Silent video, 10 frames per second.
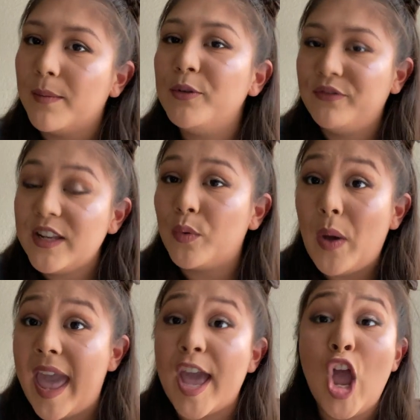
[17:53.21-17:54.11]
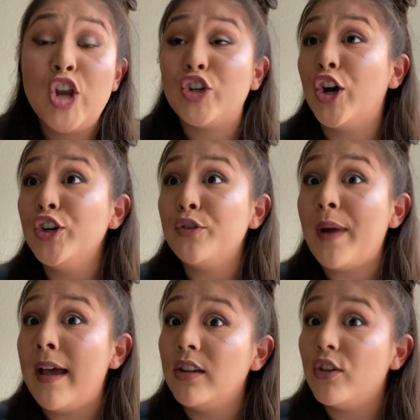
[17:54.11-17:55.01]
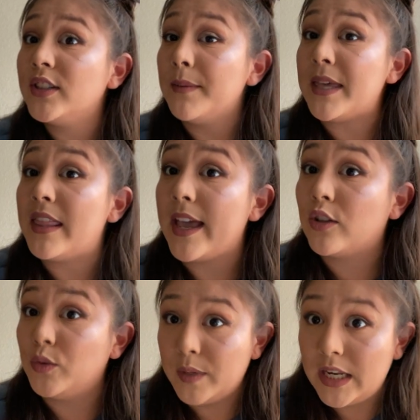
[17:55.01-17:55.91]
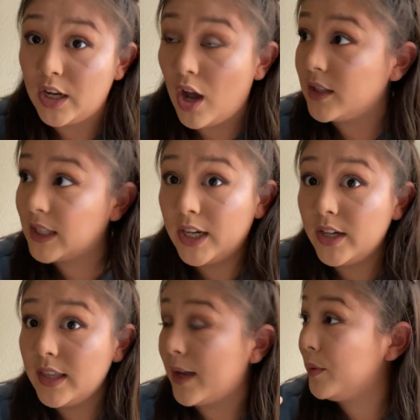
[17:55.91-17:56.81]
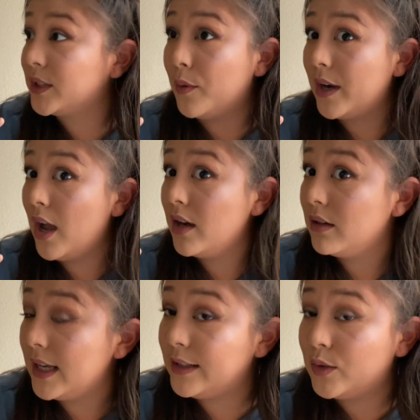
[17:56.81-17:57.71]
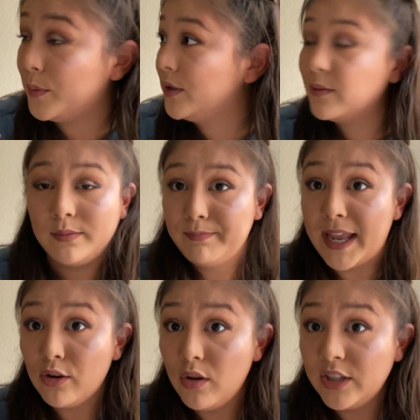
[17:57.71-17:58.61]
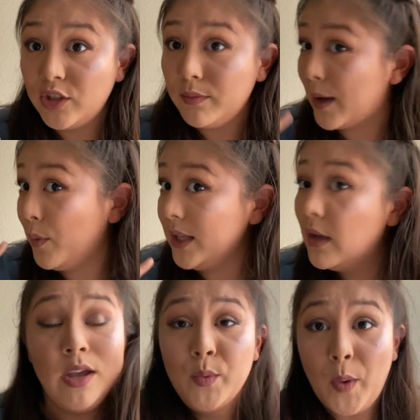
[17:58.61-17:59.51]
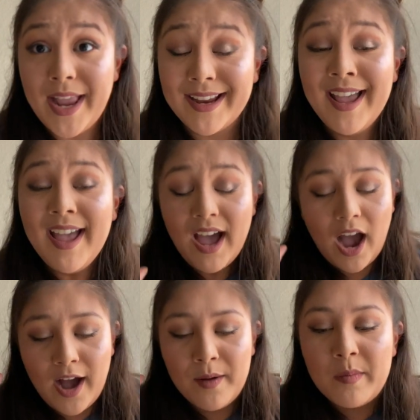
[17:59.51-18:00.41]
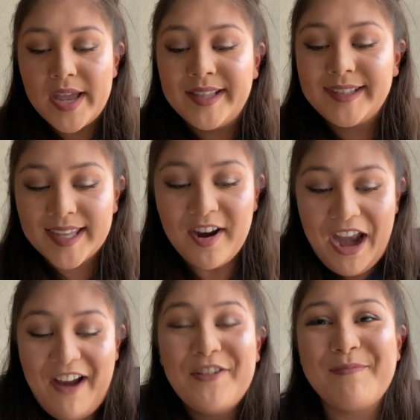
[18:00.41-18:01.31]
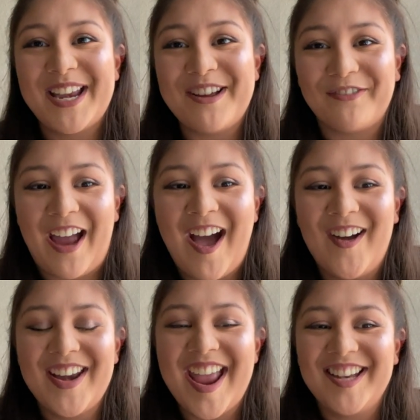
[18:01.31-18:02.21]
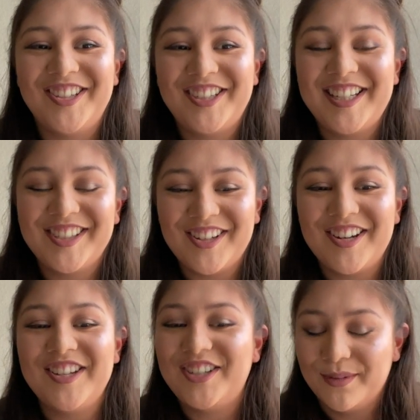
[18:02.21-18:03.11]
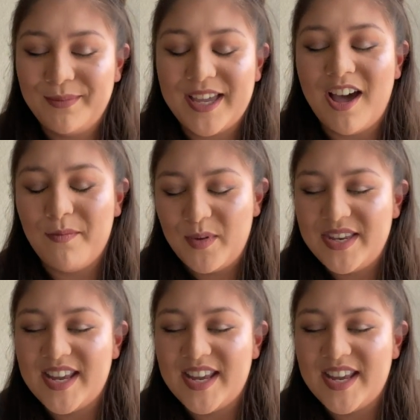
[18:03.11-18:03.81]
feet away, turned around and looked at me like, do we need to call security? Like, what's going on? Do medical issue? Like, what? It scared everybody around, and she started jumping up and